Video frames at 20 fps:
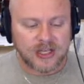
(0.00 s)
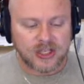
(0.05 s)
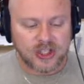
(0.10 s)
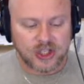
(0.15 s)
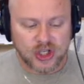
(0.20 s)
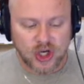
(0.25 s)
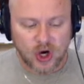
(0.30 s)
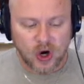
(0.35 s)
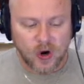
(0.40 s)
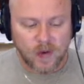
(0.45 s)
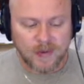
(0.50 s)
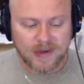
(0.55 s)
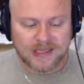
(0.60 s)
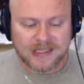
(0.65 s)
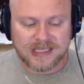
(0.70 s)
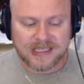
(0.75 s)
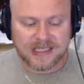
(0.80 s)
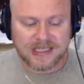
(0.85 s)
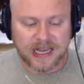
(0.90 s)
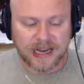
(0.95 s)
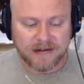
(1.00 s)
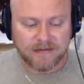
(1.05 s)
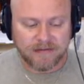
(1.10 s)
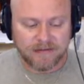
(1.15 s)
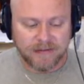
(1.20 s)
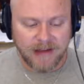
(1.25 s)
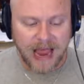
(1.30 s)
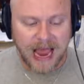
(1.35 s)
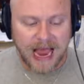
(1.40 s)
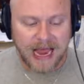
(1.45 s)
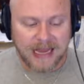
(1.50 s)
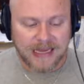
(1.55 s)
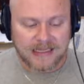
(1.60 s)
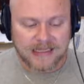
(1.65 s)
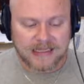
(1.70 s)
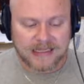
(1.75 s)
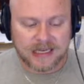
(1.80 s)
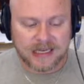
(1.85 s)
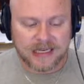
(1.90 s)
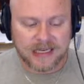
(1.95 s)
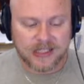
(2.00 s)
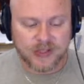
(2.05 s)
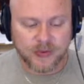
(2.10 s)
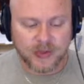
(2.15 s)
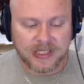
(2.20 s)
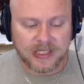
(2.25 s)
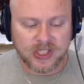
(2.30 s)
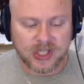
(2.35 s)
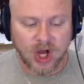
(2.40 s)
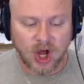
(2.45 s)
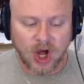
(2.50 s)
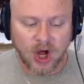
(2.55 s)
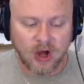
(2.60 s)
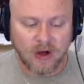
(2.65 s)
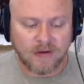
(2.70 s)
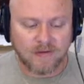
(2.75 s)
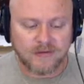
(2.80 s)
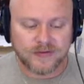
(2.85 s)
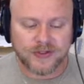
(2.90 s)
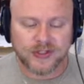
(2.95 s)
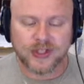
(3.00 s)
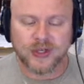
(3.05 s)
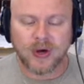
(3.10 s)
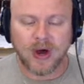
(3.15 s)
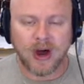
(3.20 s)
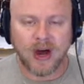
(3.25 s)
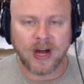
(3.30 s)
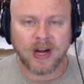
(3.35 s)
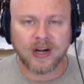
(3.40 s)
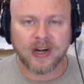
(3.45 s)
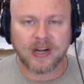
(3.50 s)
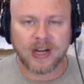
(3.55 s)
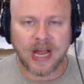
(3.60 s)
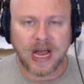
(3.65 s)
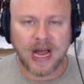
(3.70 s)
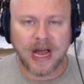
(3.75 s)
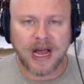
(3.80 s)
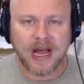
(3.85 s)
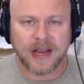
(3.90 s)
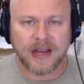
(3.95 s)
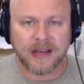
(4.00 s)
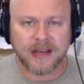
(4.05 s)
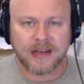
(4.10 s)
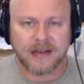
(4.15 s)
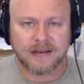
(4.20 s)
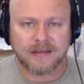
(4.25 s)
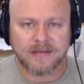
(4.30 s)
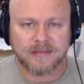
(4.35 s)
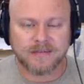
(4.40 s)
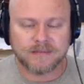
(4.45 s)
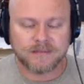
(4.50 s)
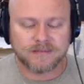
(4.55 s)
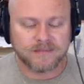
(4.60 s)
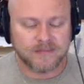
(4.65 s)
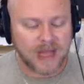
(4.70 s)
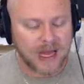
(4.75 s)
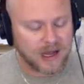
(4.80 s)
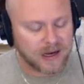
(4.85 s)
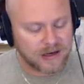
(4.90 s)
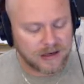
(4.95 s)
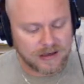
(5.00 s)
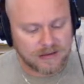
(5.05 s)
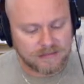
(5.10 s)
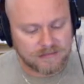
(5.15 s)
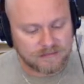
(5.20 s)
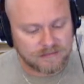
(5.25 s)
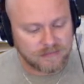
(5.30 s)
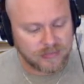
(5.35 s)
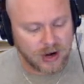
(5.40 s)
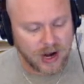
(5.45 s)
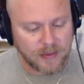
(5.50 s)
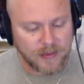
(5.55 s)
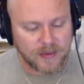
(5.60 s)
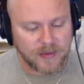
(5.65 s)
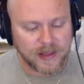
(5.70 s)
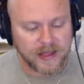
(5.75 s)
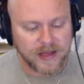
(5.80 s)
Job is steadfast in his resolve to honor God, not probably